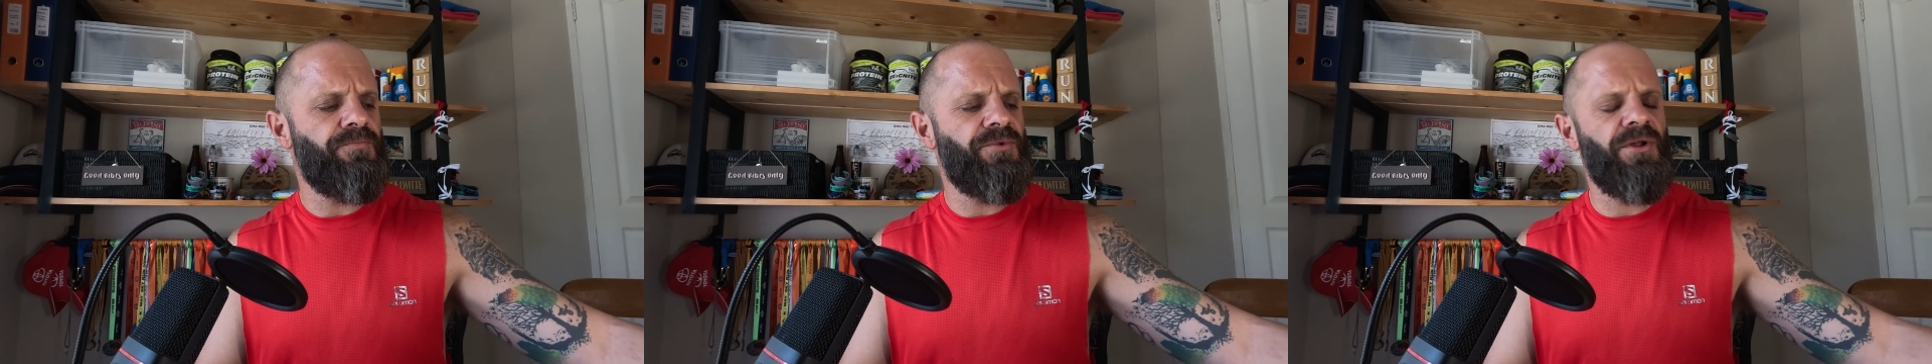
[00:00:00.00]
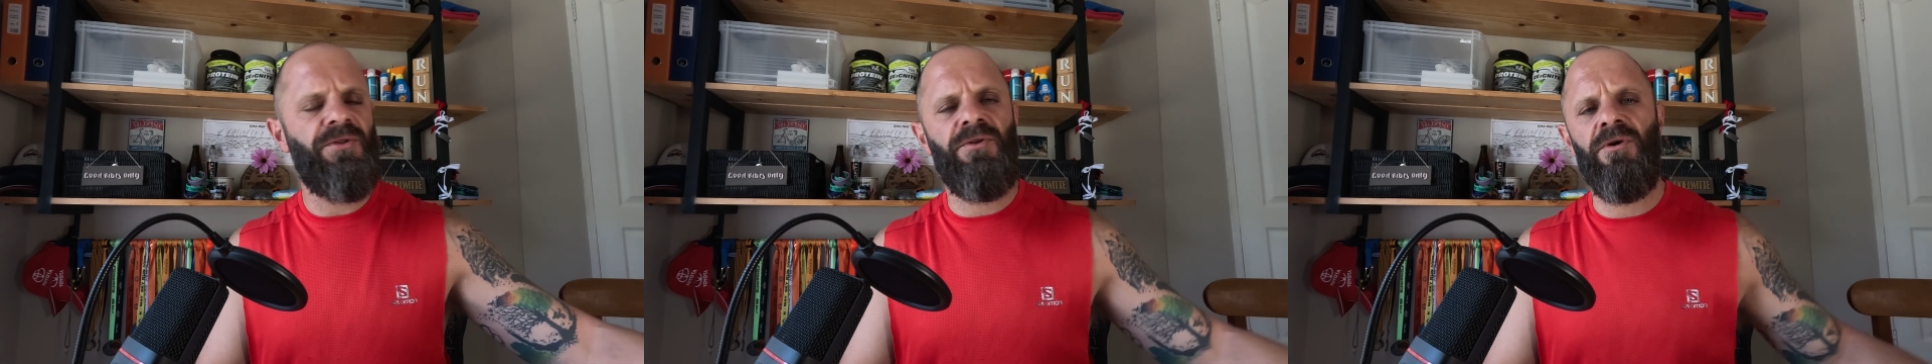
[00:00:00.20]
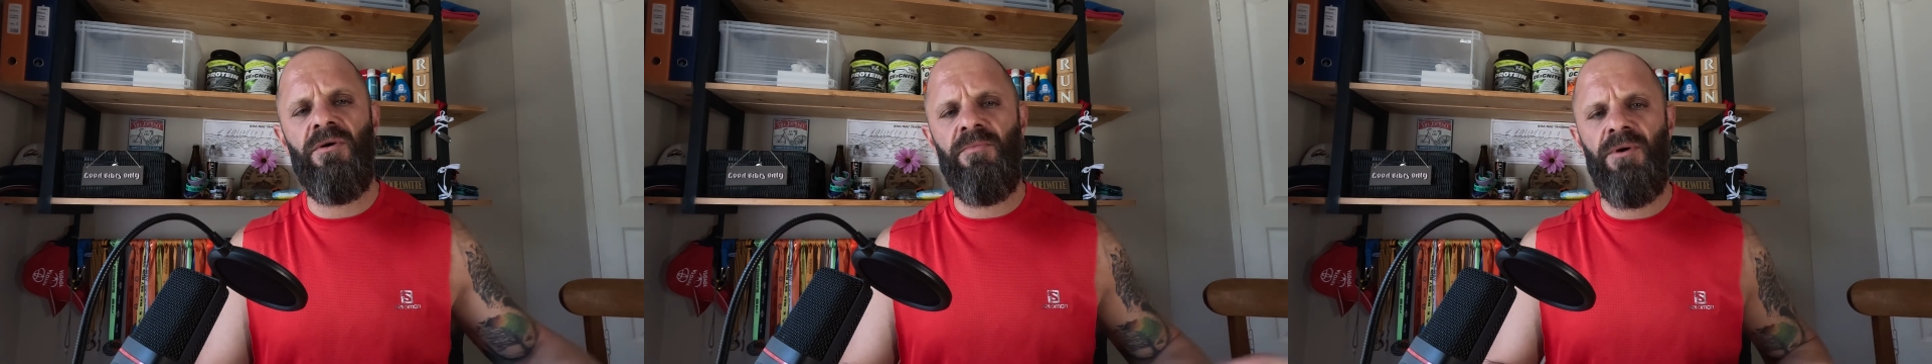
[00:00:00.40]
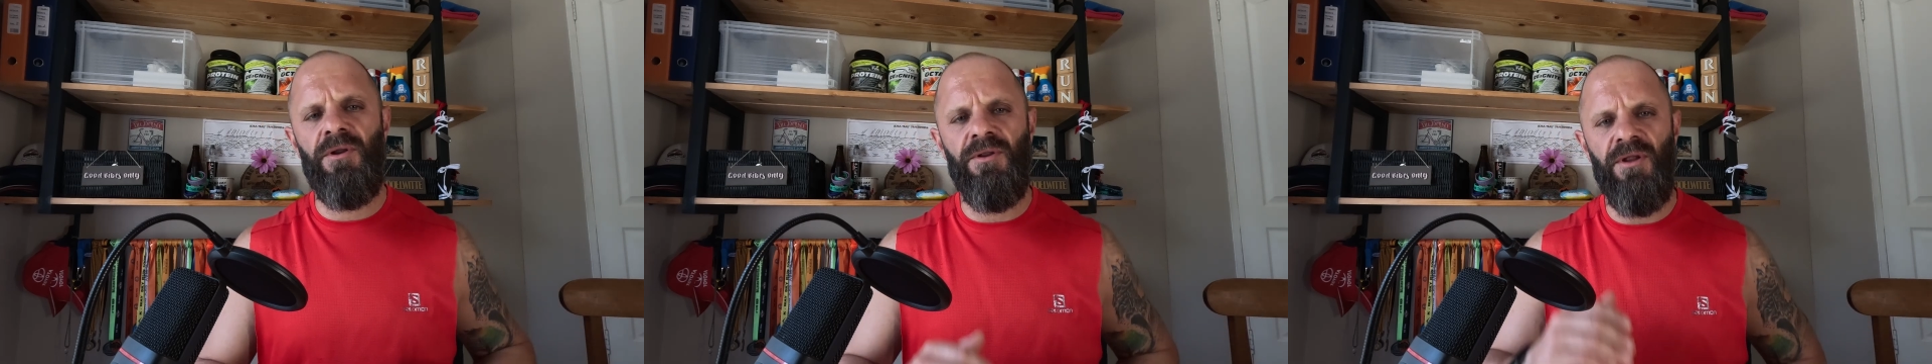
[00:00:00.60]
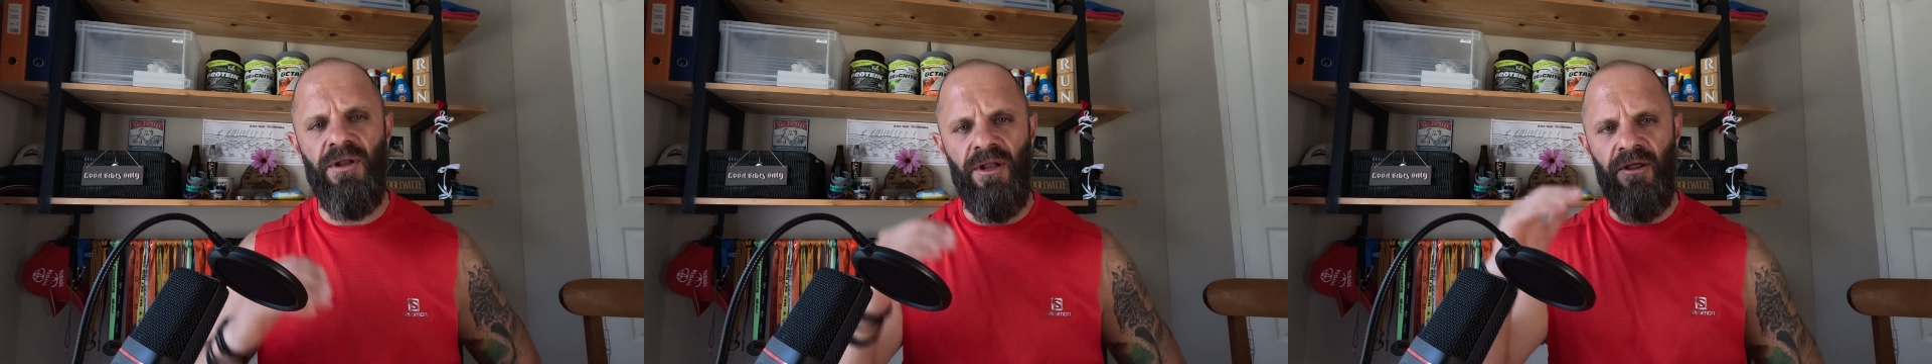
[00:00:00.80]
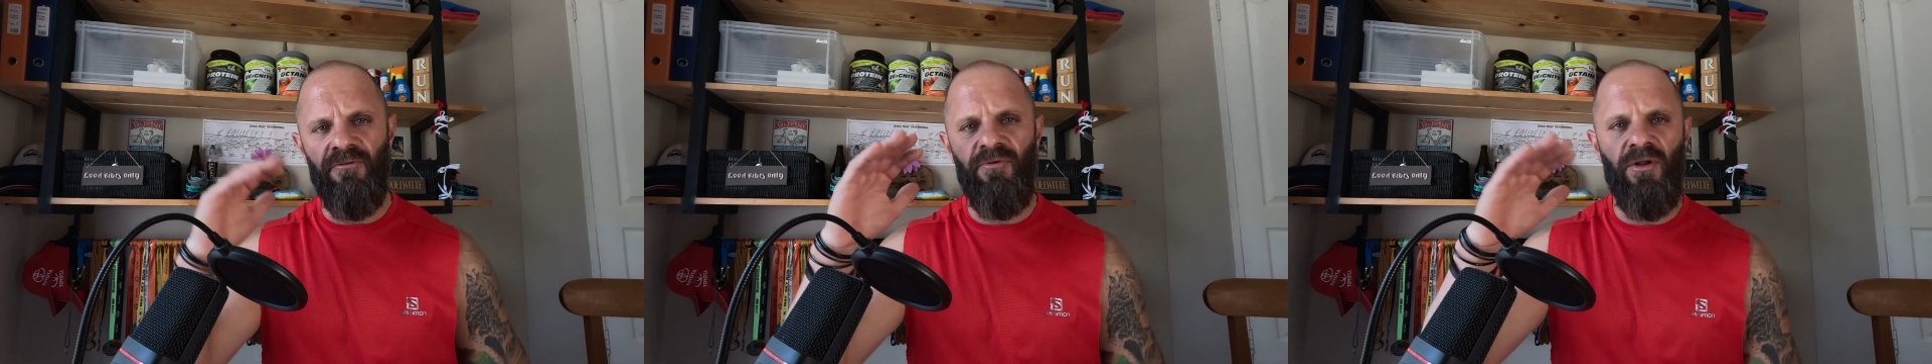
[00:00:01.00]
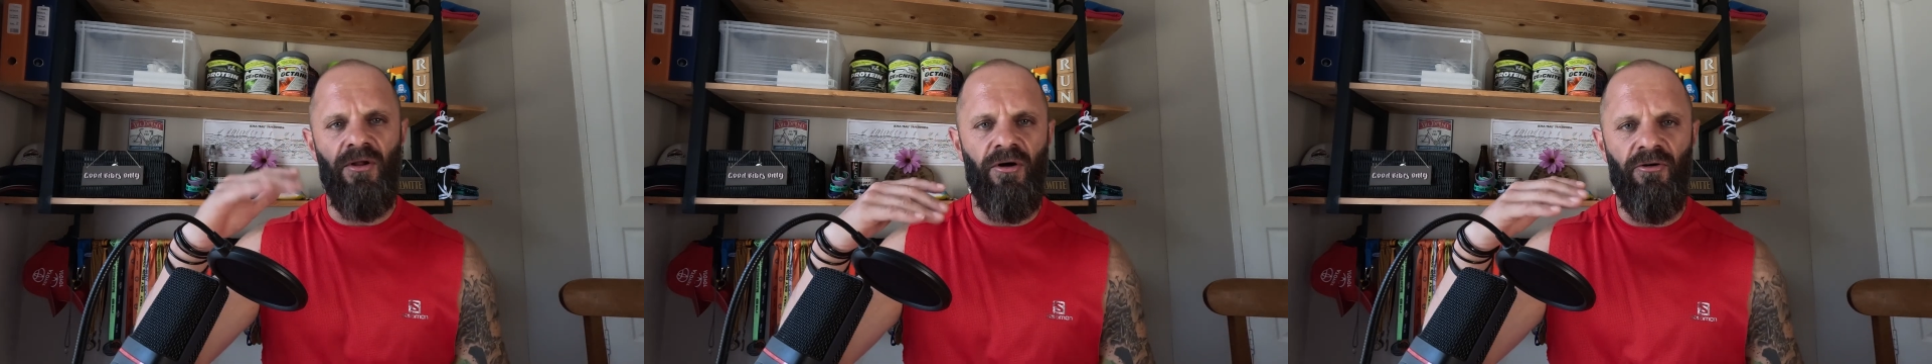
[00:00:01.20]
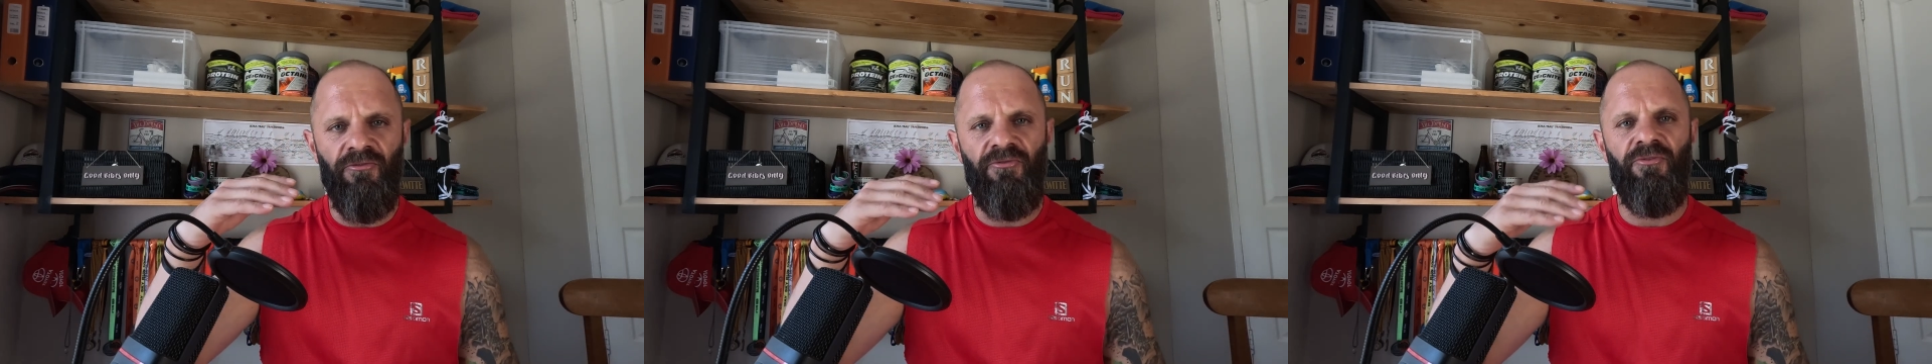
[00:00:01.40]
determine the level
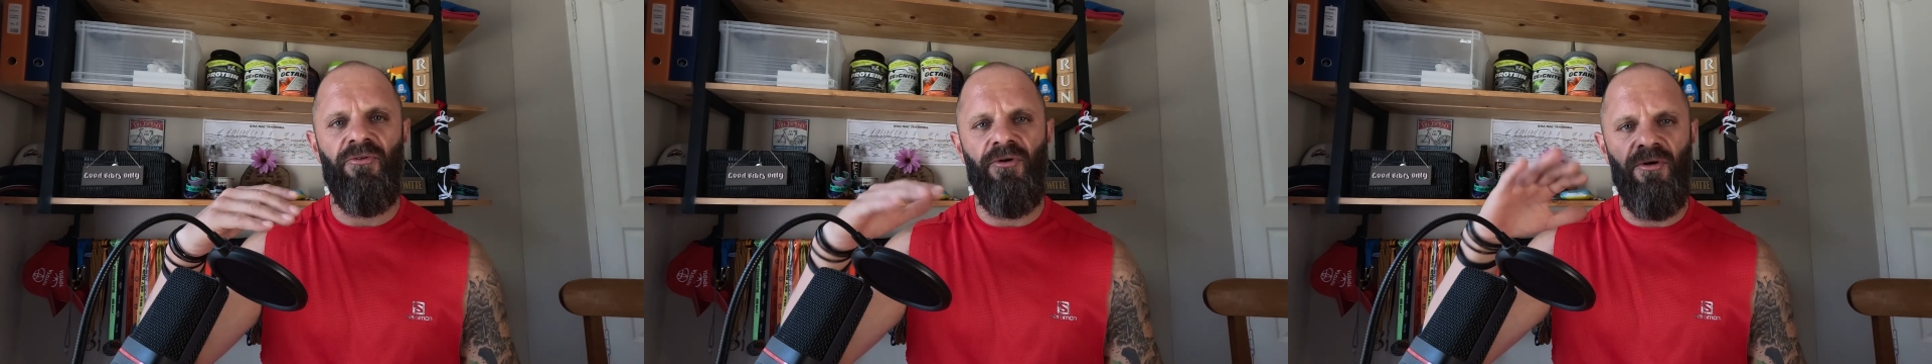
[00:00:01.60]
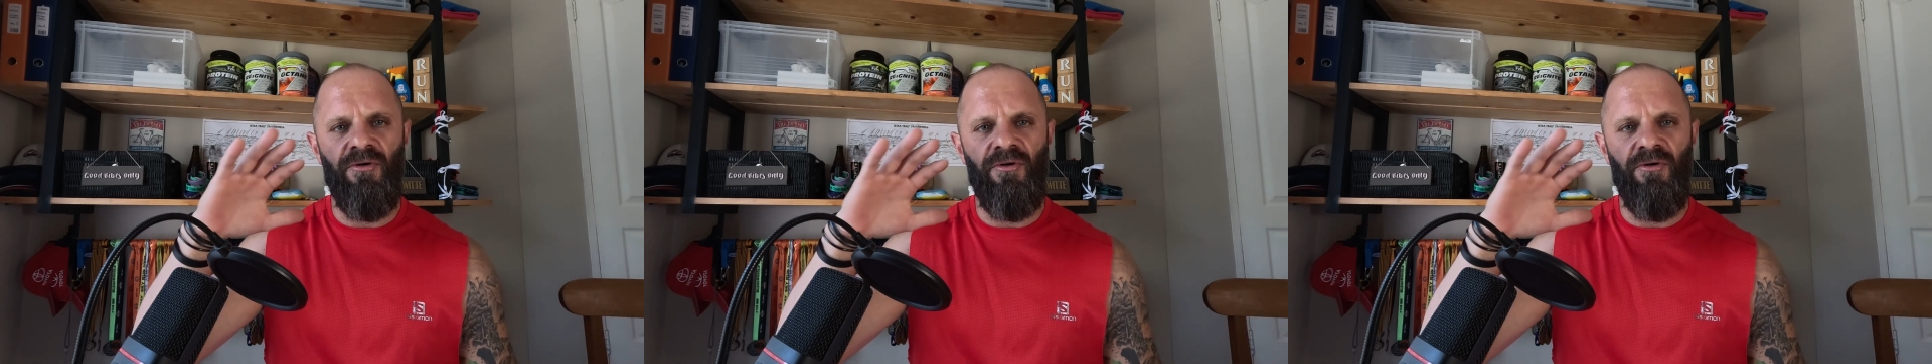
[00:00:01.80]
of